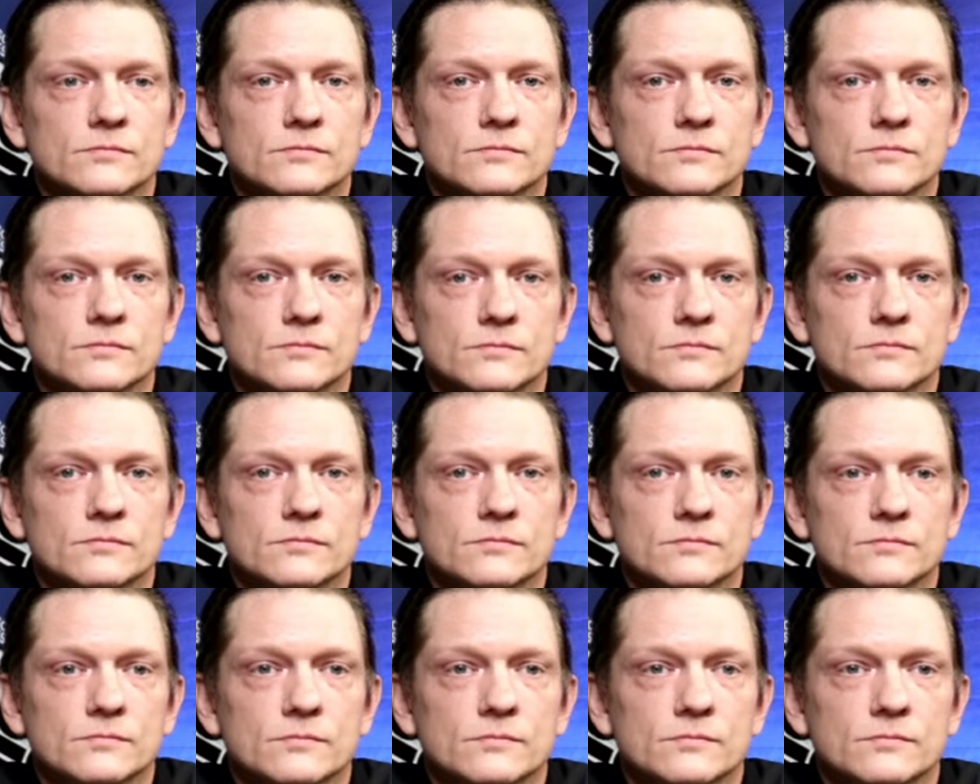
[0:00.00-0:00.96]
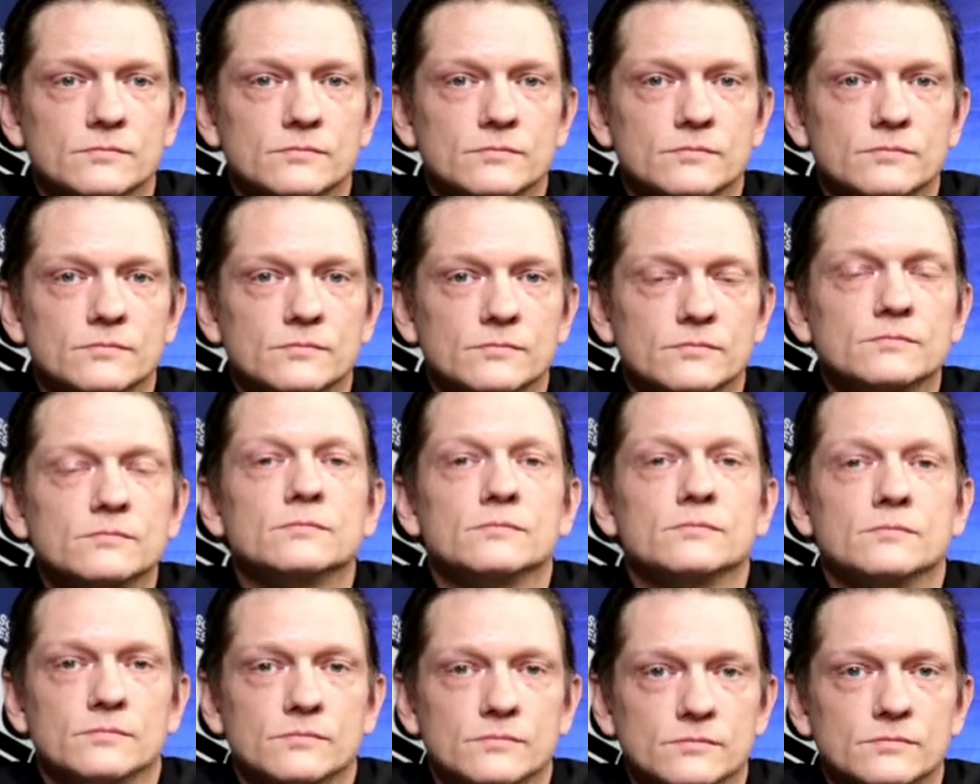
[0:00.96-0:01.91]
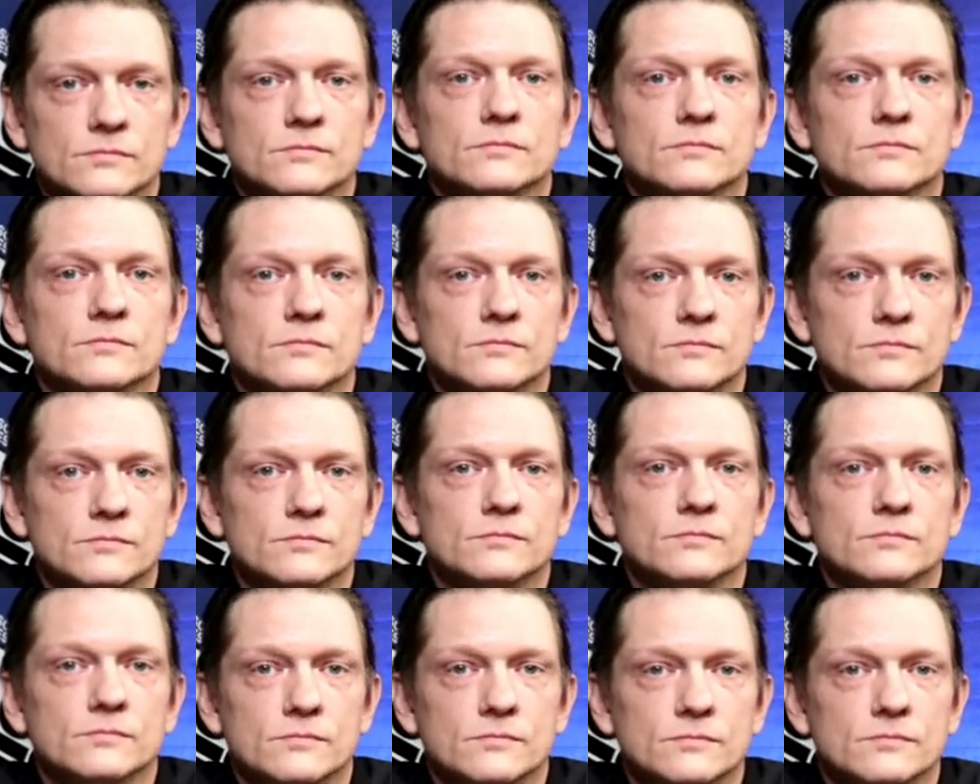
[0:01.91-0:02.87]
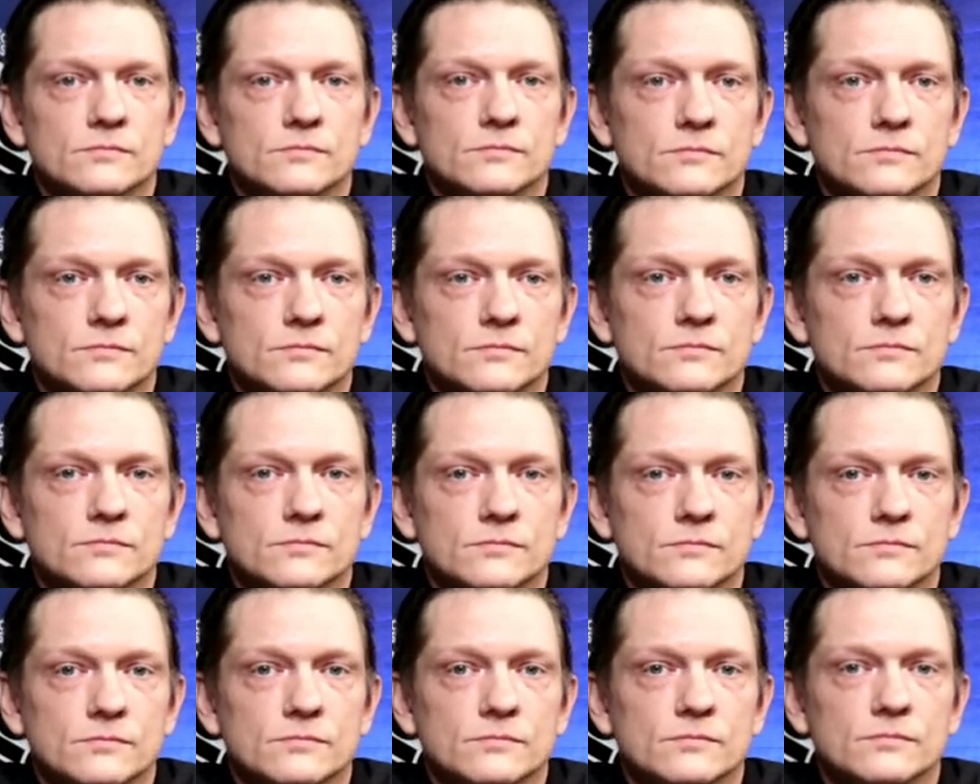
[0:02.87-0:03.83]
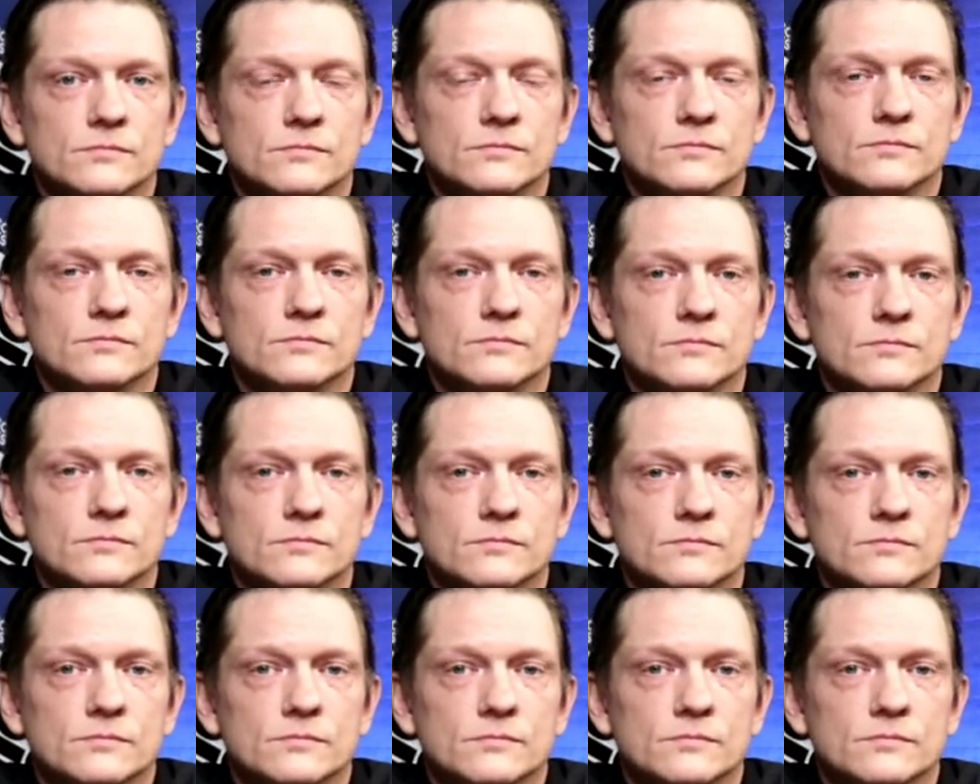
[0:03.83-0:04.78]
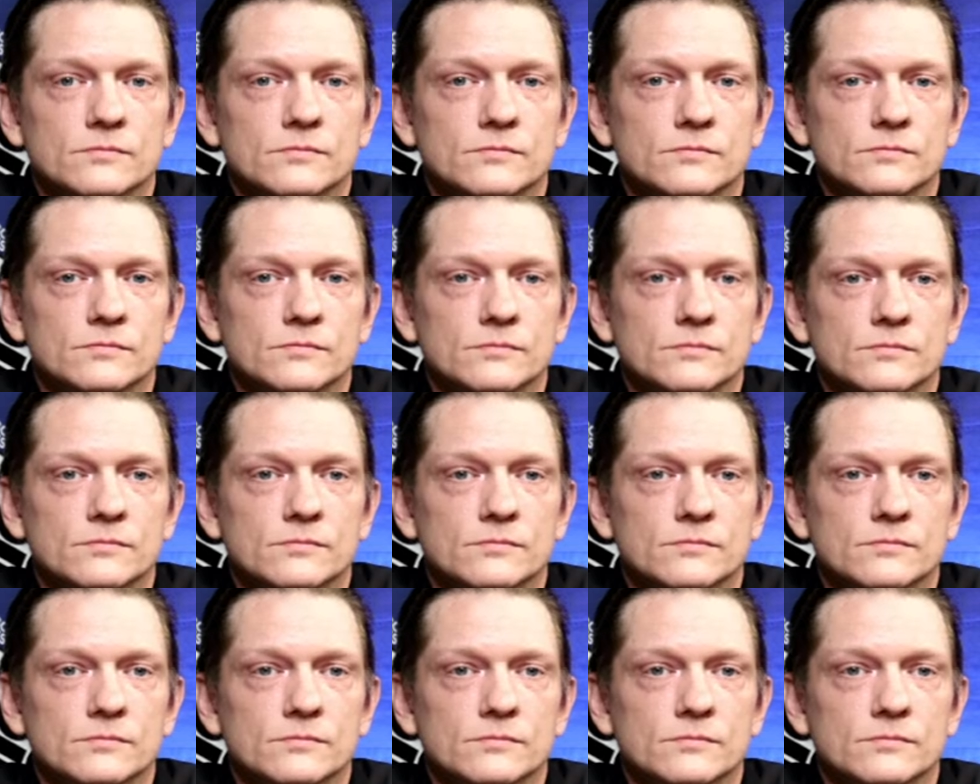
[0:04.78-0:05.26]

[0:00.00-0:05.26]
This person isn't speaking.